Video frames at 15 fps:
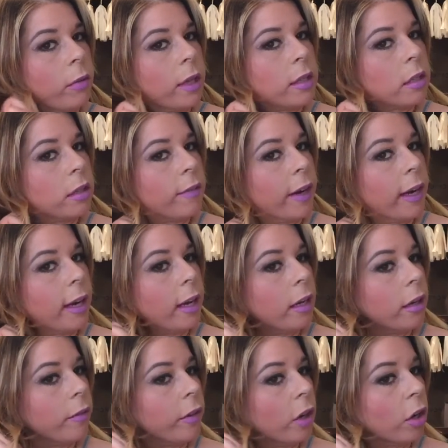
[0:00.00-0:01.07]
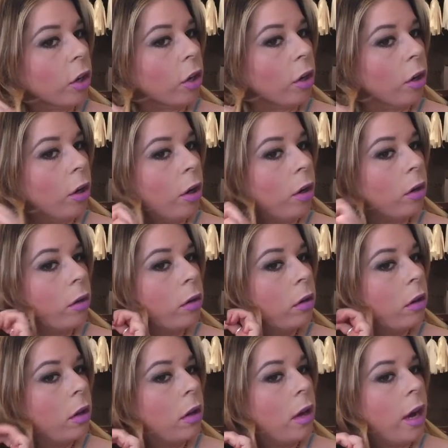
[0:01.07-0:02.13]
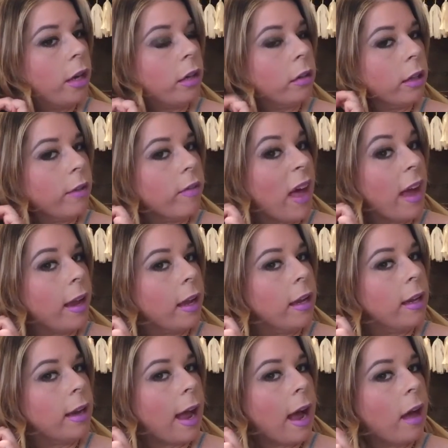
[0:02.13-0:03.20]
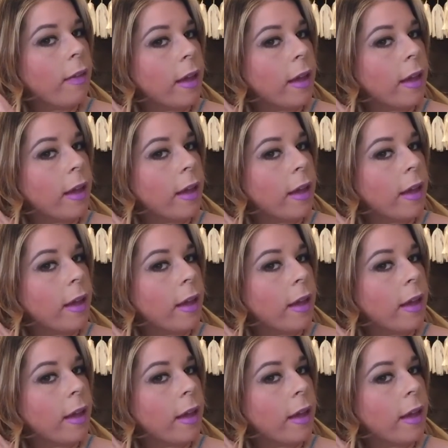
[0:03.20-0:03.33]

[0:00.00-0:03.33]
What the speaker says: get to the very end of your curl and you leave that end out.